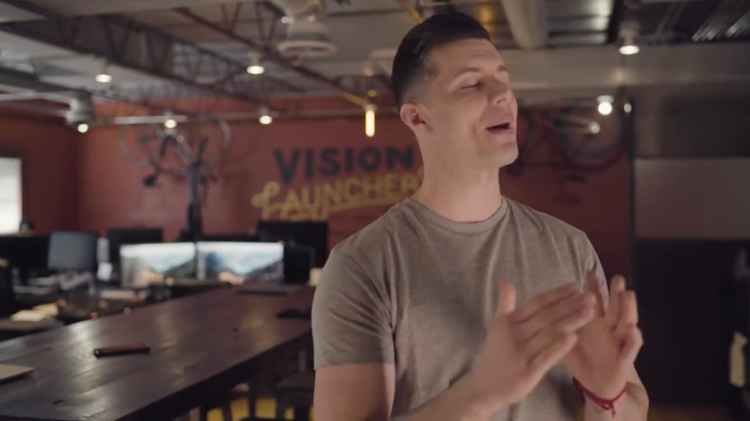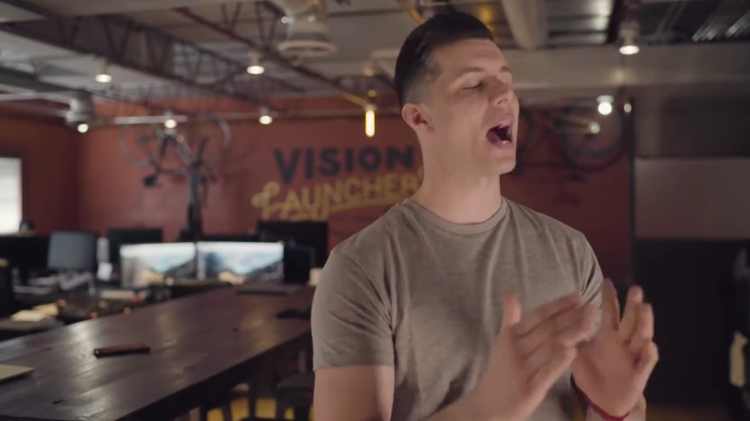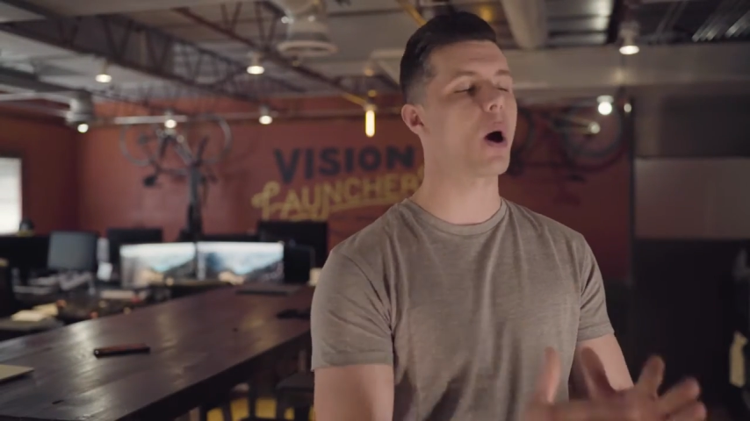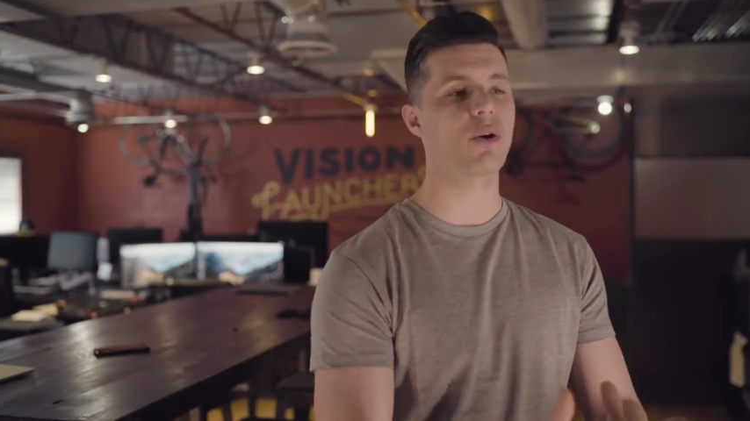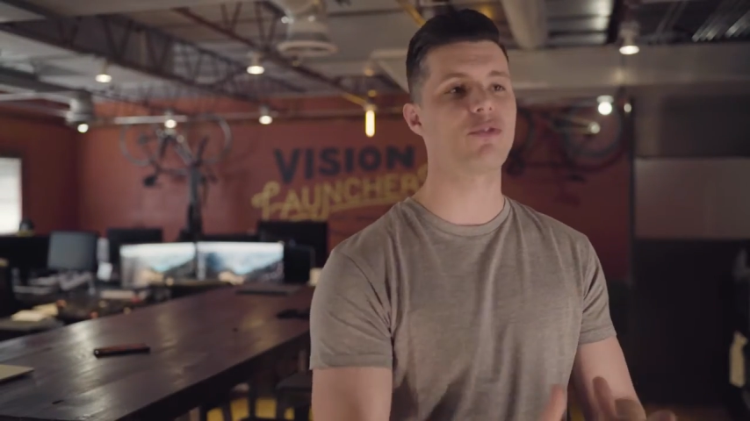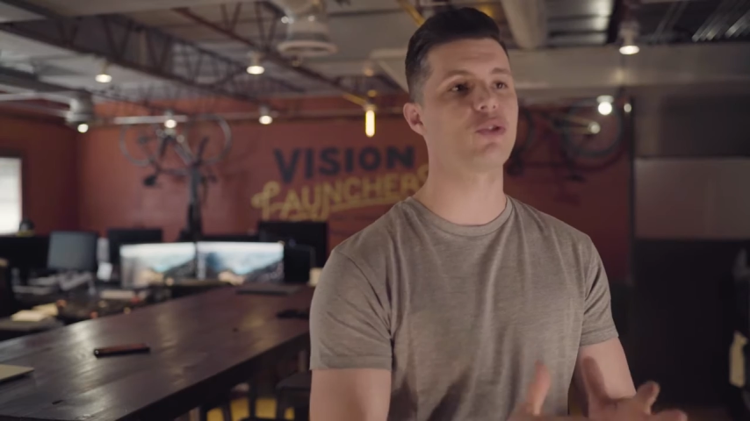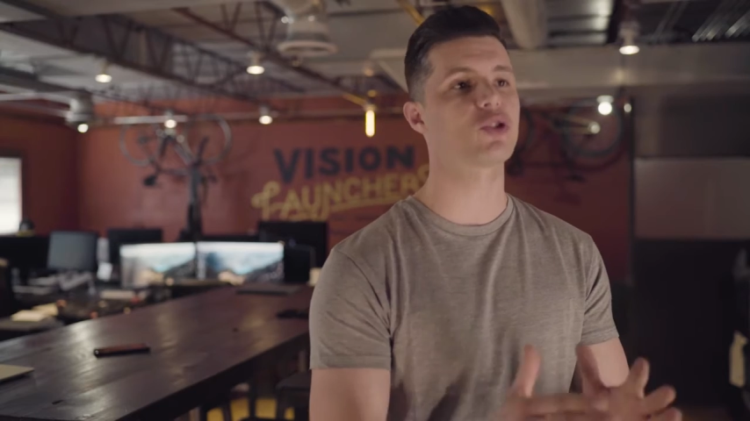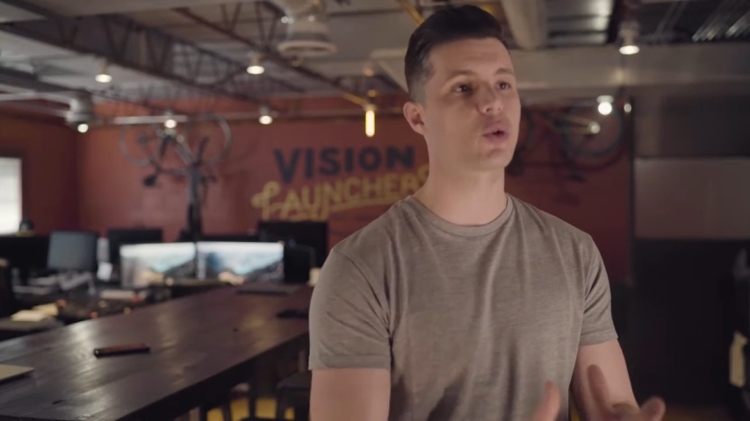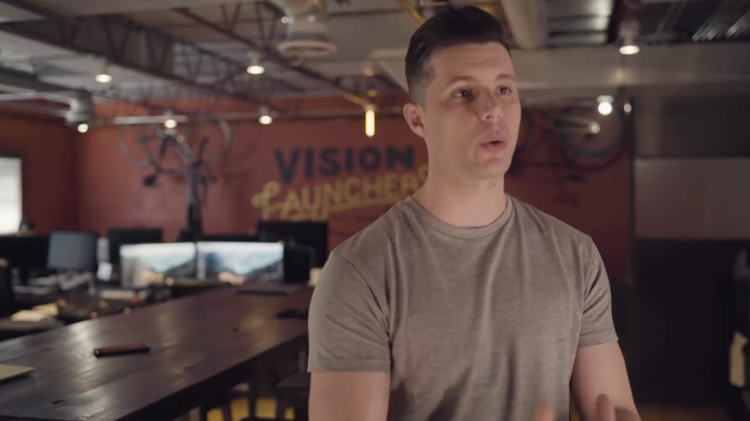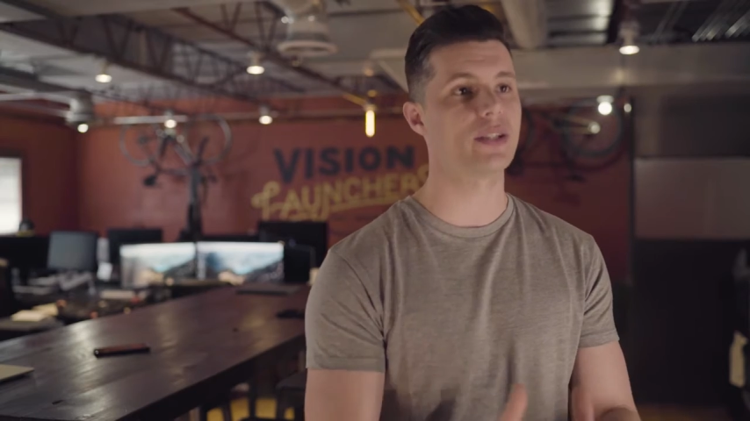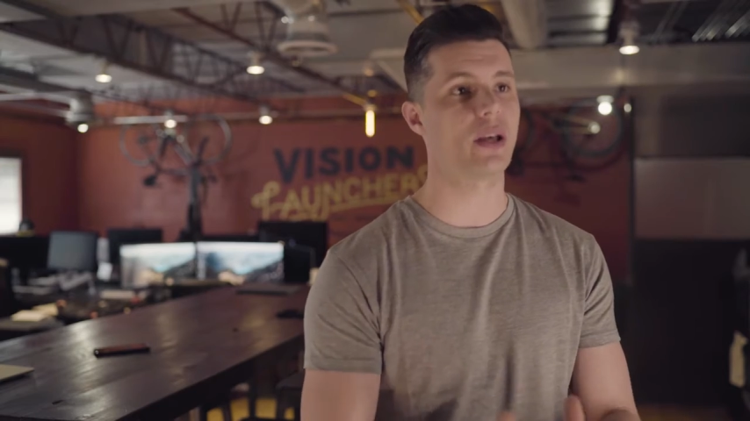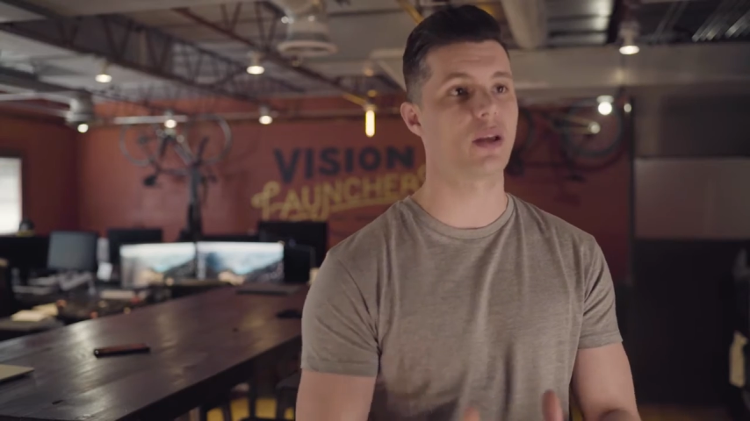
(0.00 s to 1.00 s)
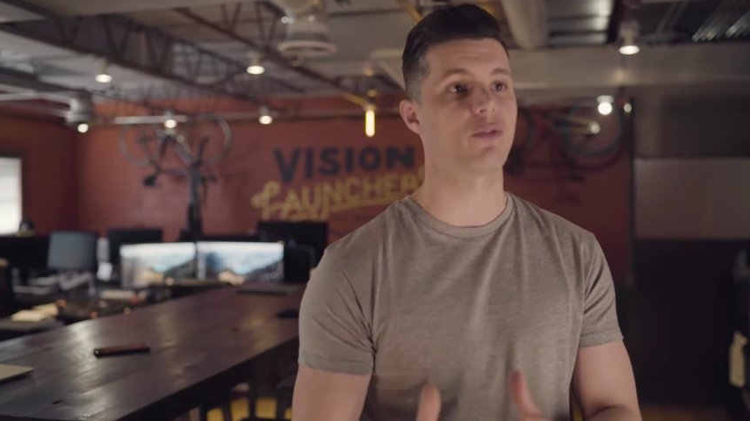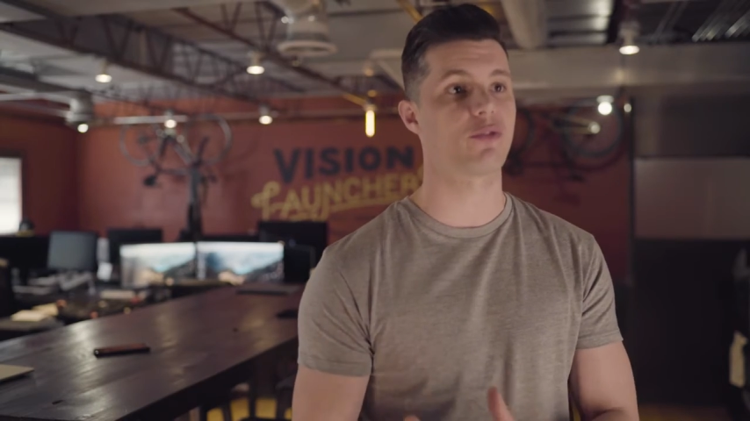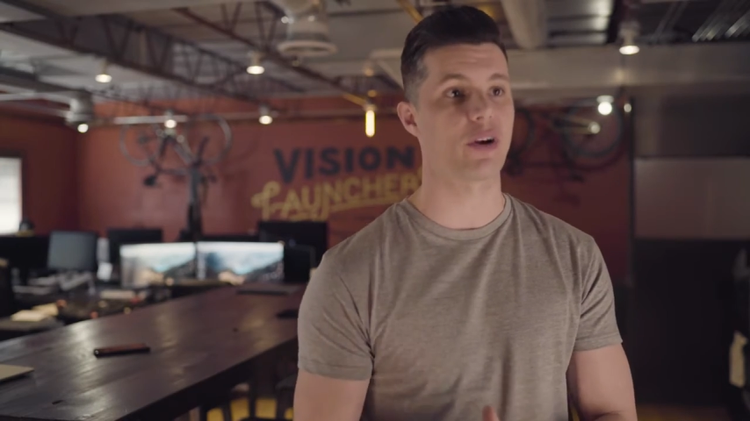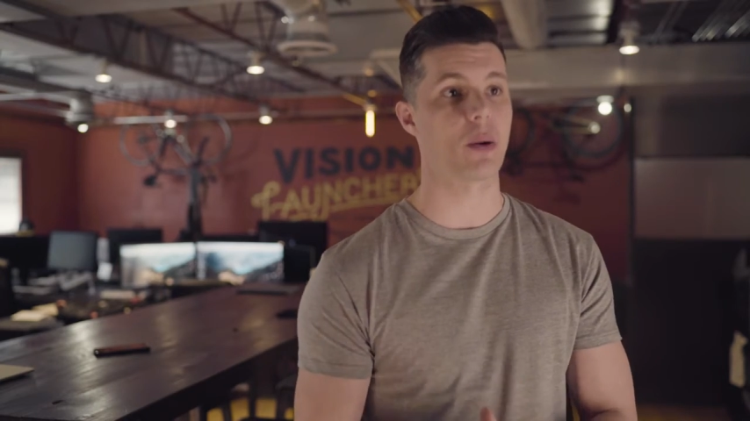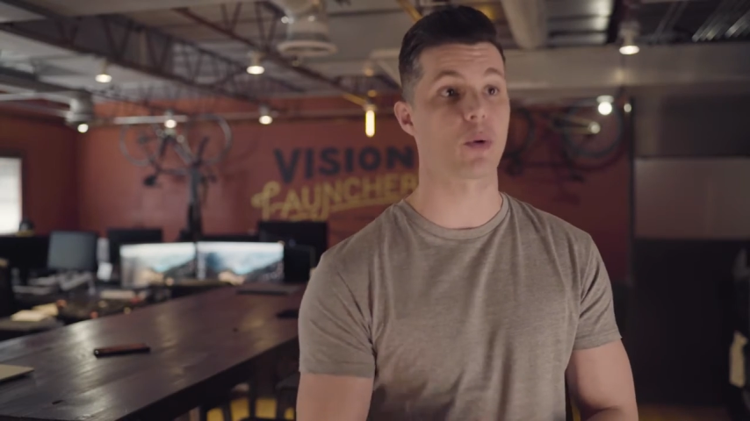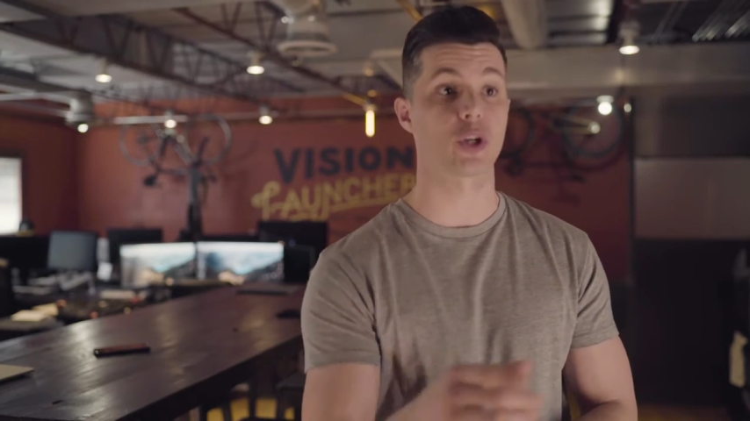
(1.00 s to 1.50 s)
powerful storytelling
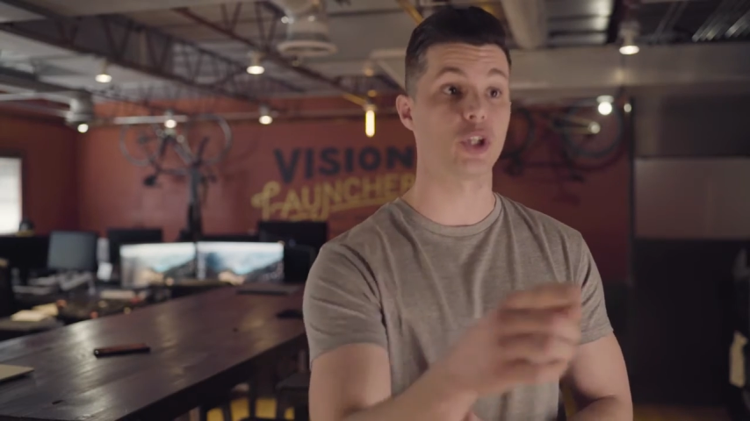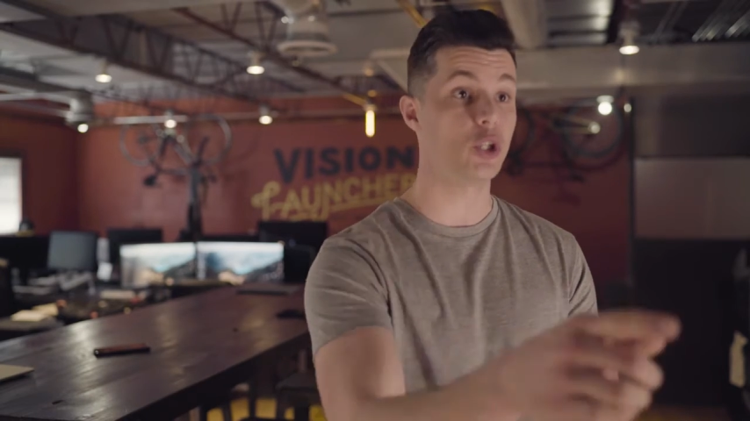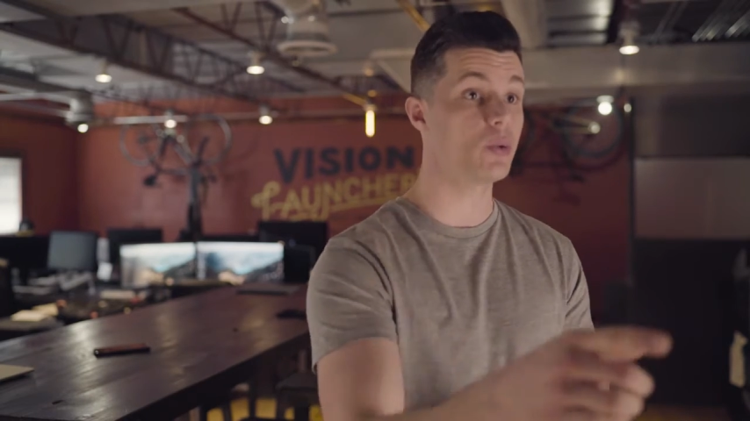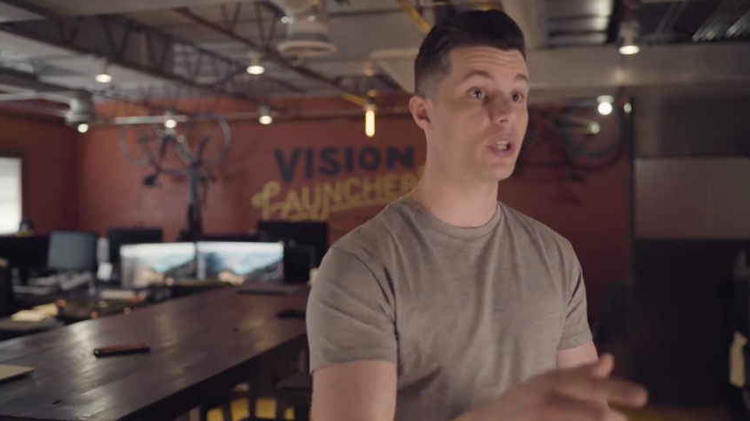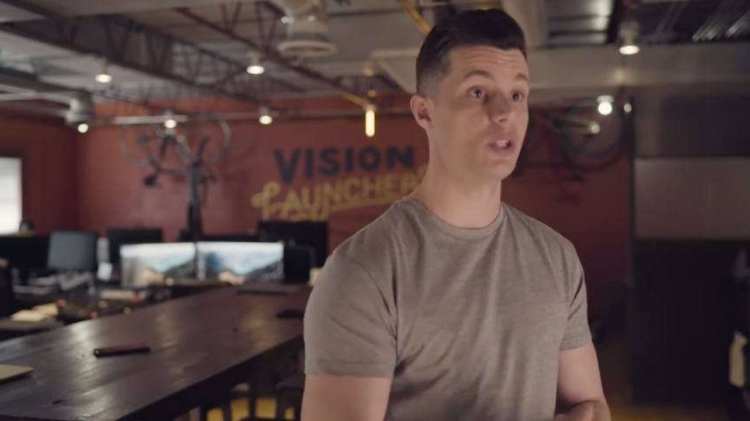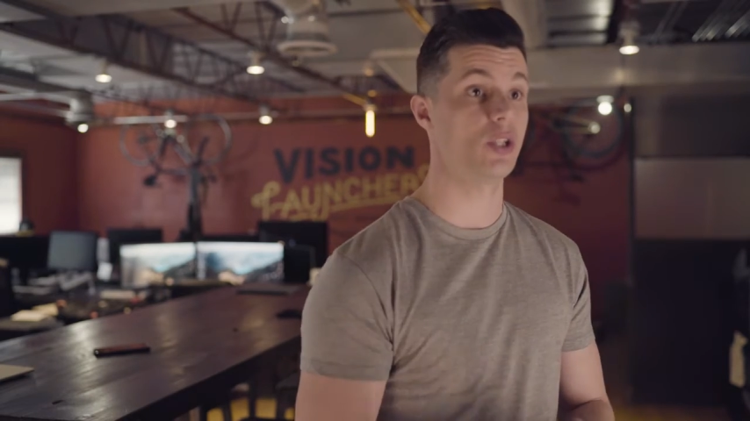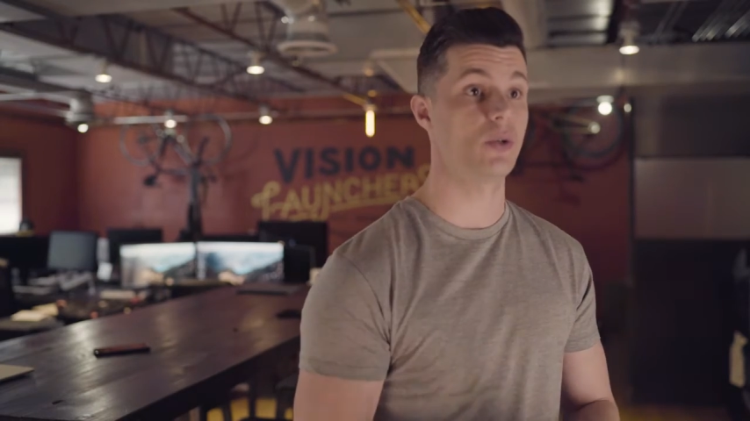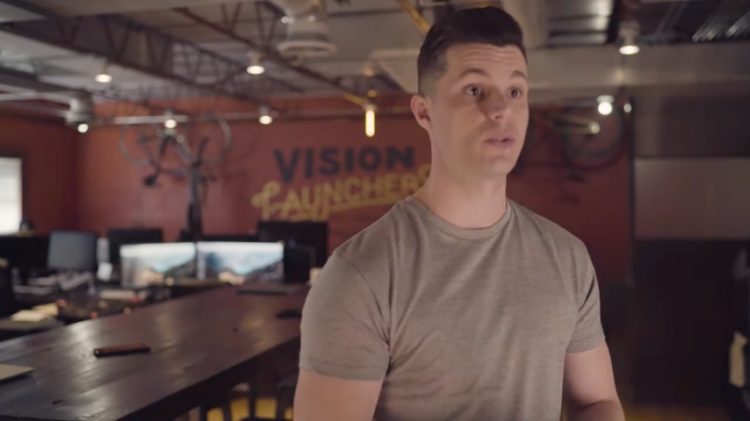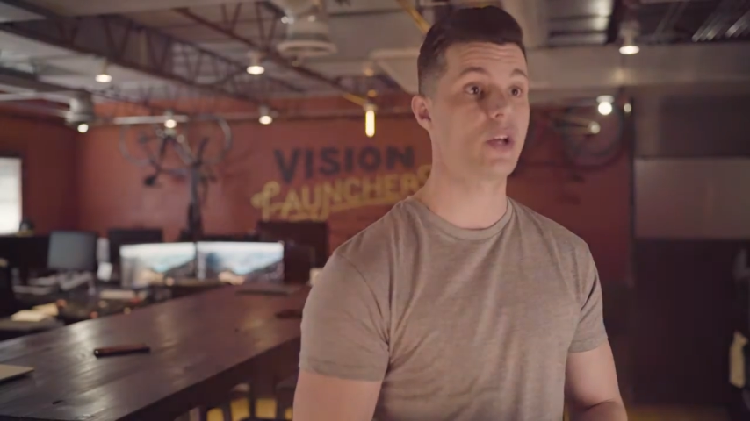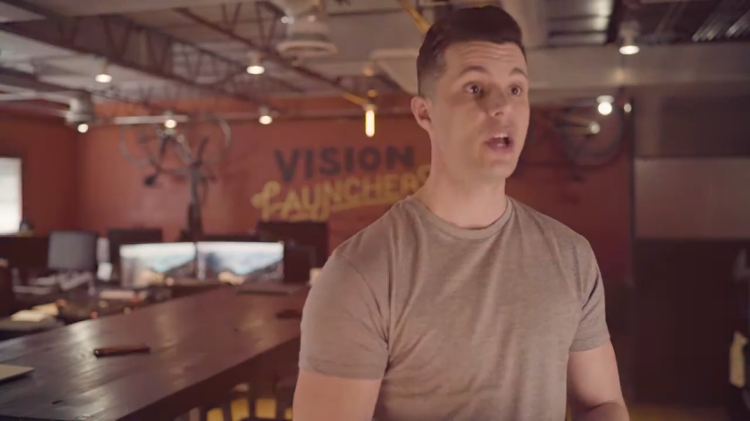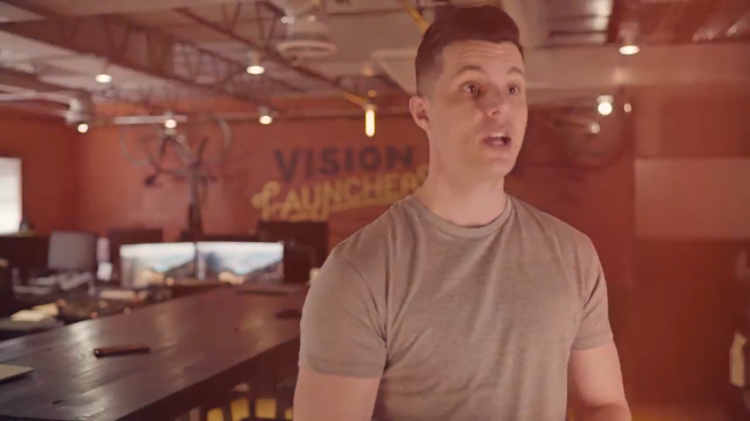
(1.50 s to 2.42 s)
framework you can use